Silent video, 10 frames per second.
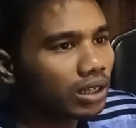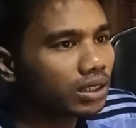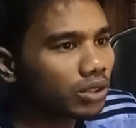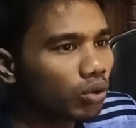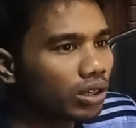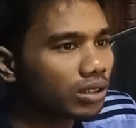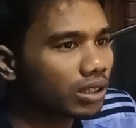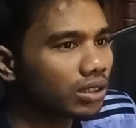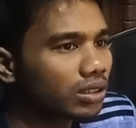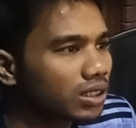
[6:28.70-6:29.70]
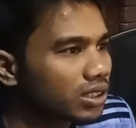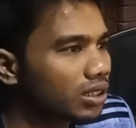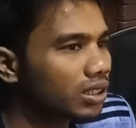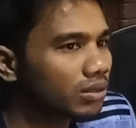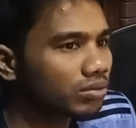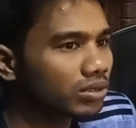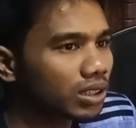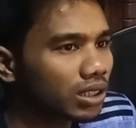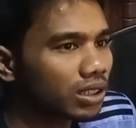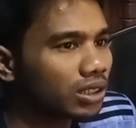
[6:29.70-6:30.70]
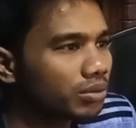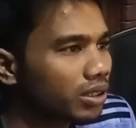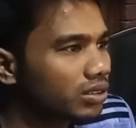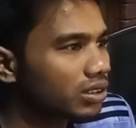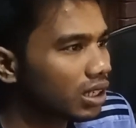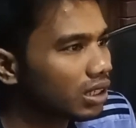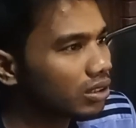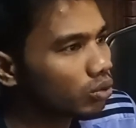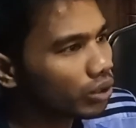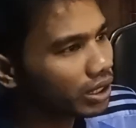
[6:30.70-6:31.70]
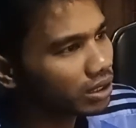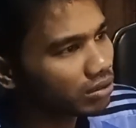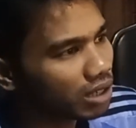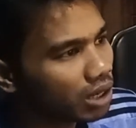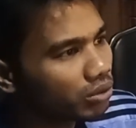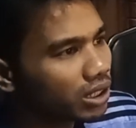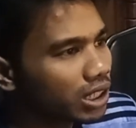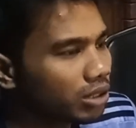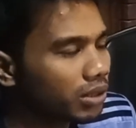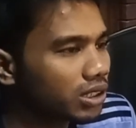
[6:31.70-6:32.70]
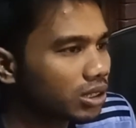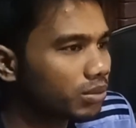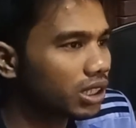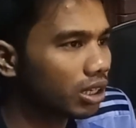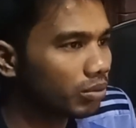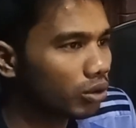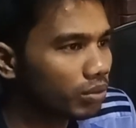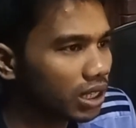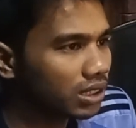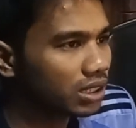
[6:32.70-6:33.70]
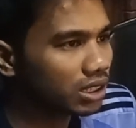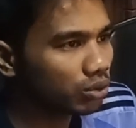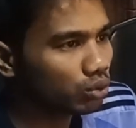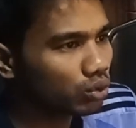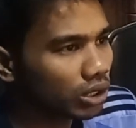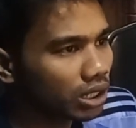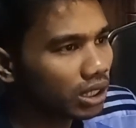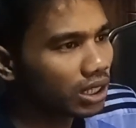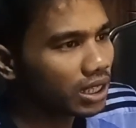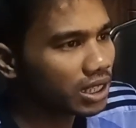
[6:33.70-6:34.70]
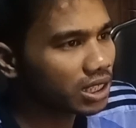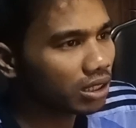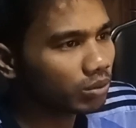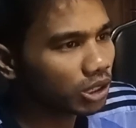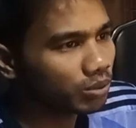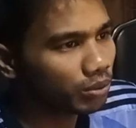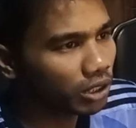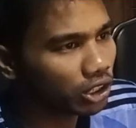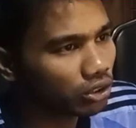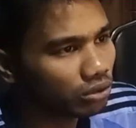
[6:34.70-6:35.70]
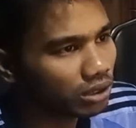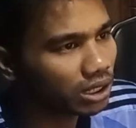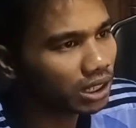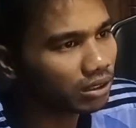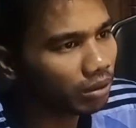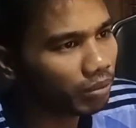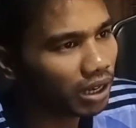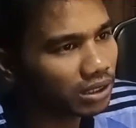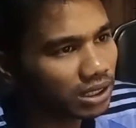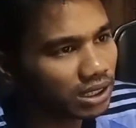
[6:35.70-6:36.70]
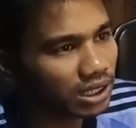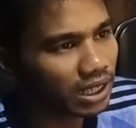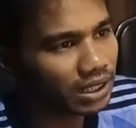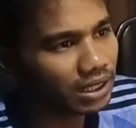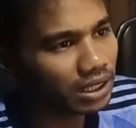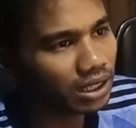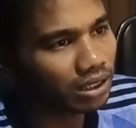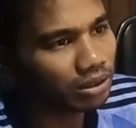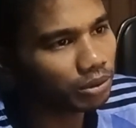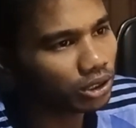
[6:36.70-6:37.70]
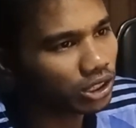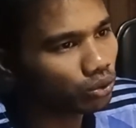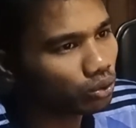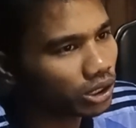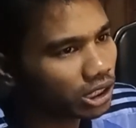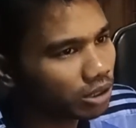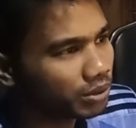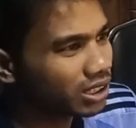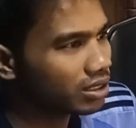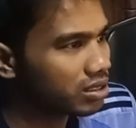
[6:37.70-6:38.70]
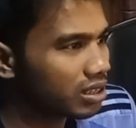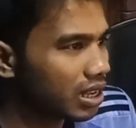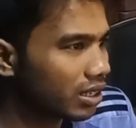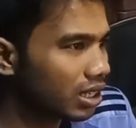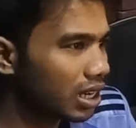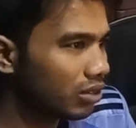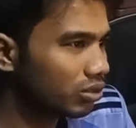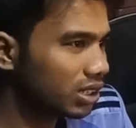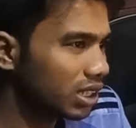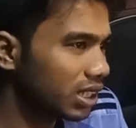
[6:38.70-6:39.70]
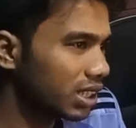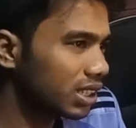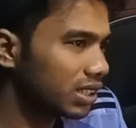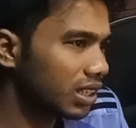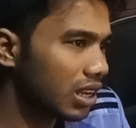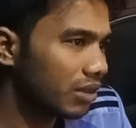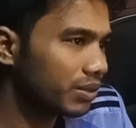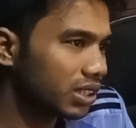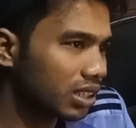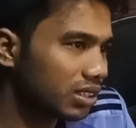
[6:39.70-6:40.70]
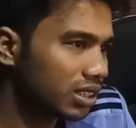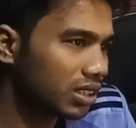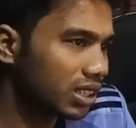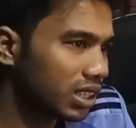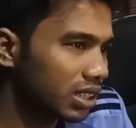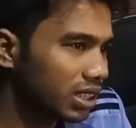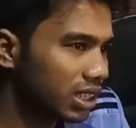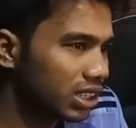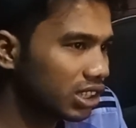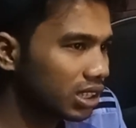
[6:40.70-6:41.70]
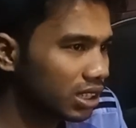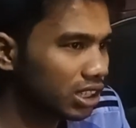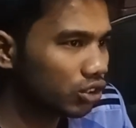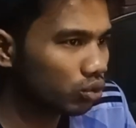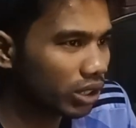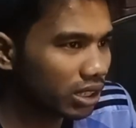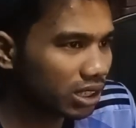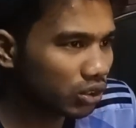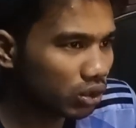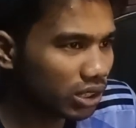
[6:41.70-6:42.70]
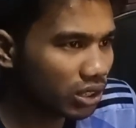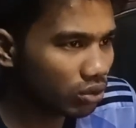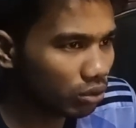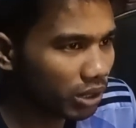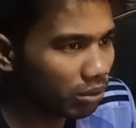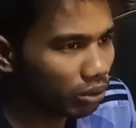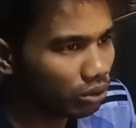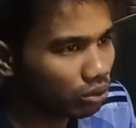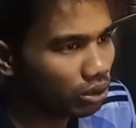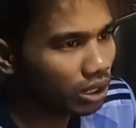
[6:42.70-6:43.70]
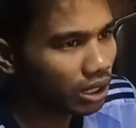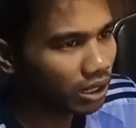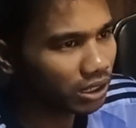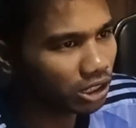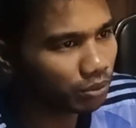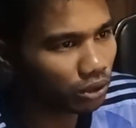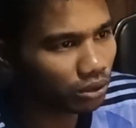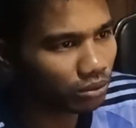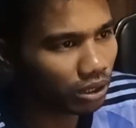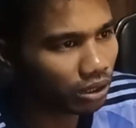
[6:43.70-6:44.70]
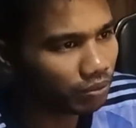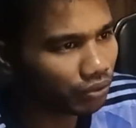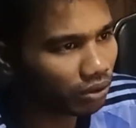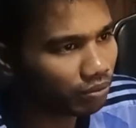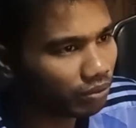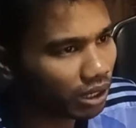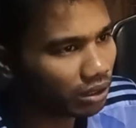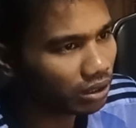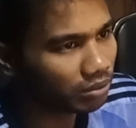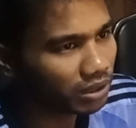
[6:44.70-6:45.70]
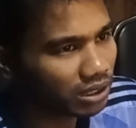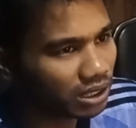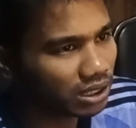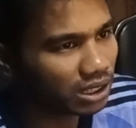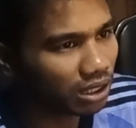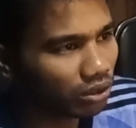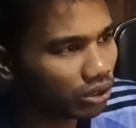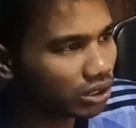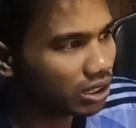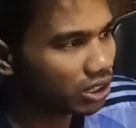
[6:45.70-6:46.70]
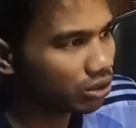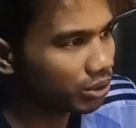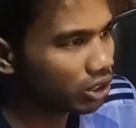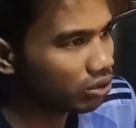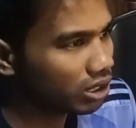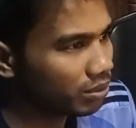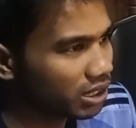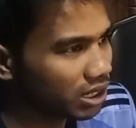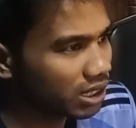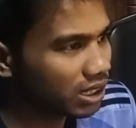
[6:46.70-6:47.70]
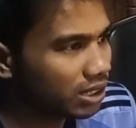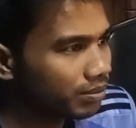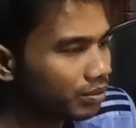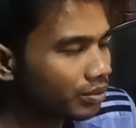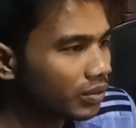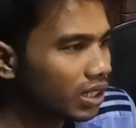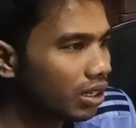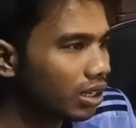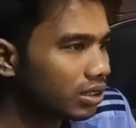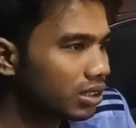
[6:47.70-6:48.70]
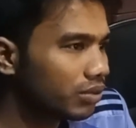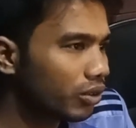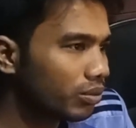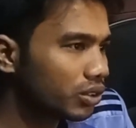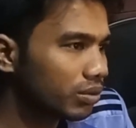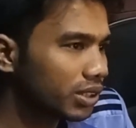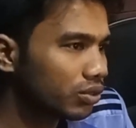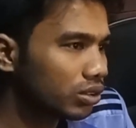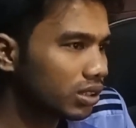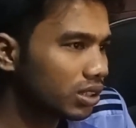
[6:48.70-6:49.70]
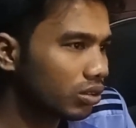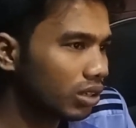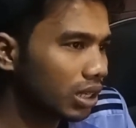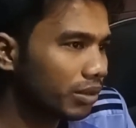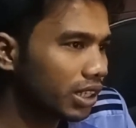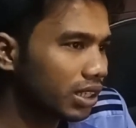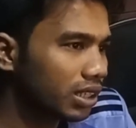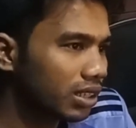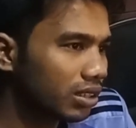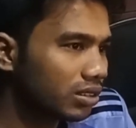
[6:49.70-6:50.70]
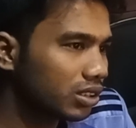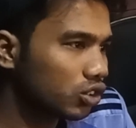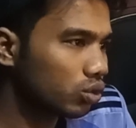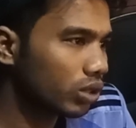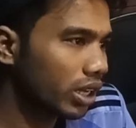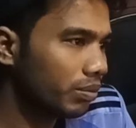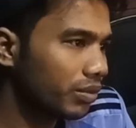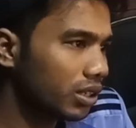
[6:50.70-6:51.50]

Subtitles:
The water reserves, rivers are going drowned and animals become homeless due to a stratus population. The natural balance is getting lower due to interfaces like cloud setting. It is life is uncertain and there is need to get insurance to be able to be supported from unlimited loss distribution than a CTC. Three forms of insurance all American adults should have.